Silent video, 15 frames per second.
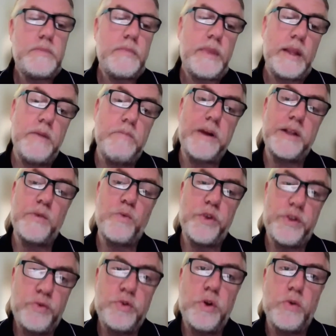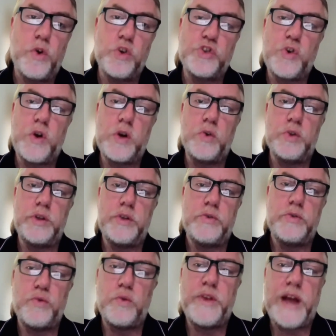But we do know also, according
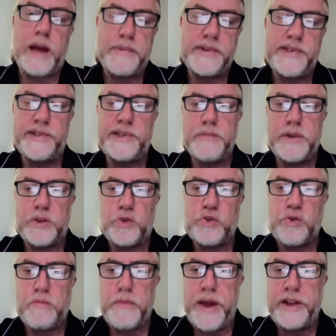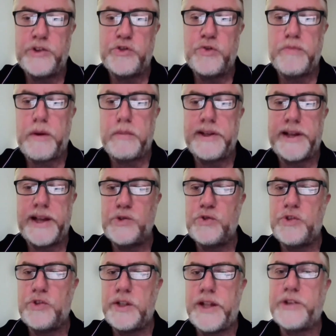to the IPCC, but also major
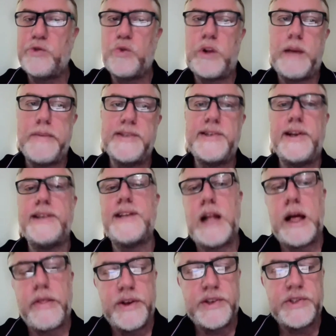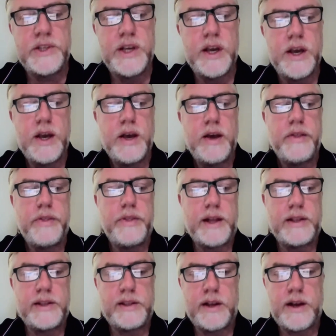publications in Nature, Climate Change, and others,
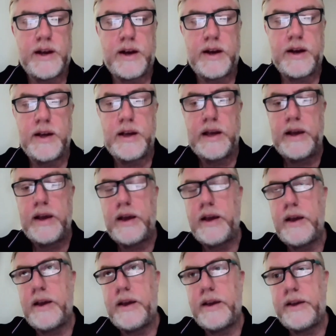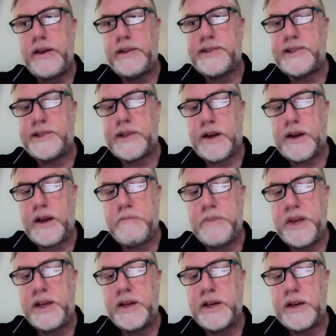that it's a
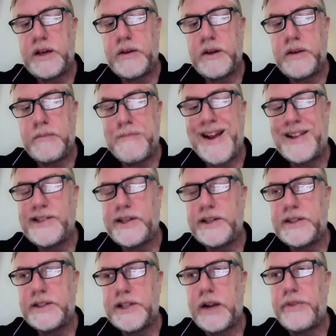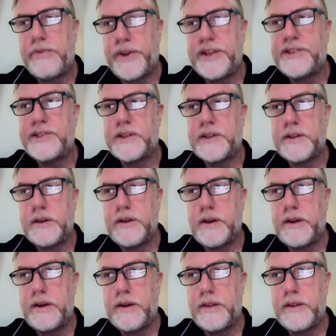big emerging health risk,
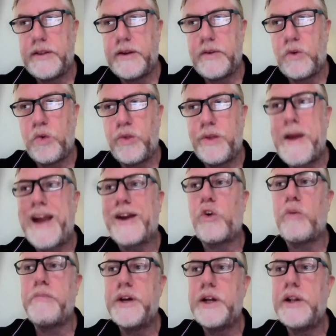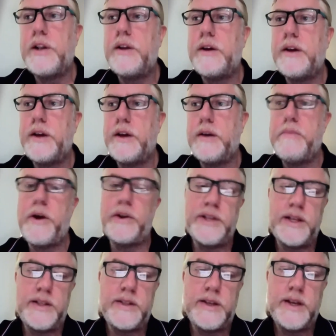all the microbial
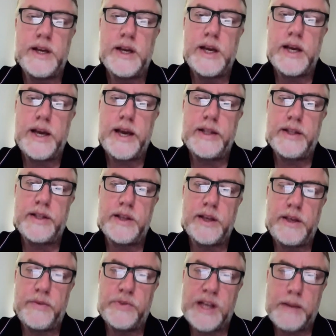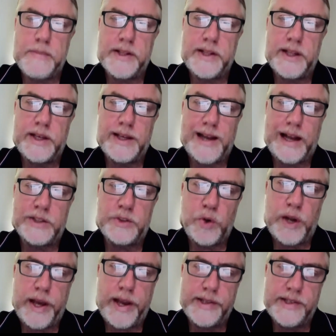burden. And if somebody
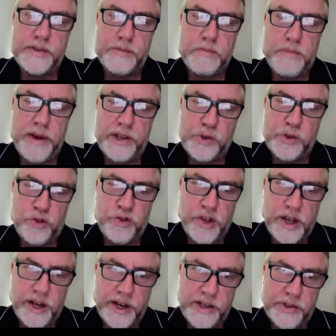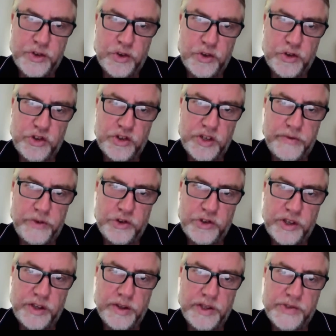calculates based on the reasons, if you
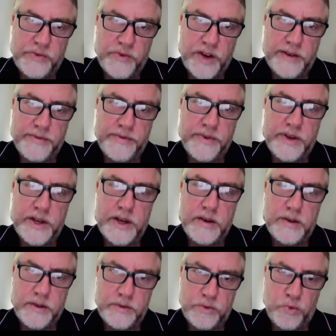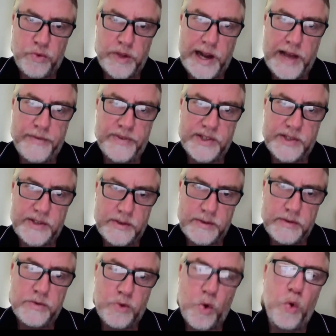see in this graph to the left
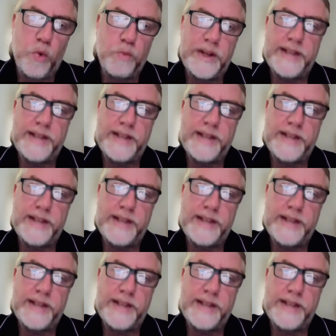column, let's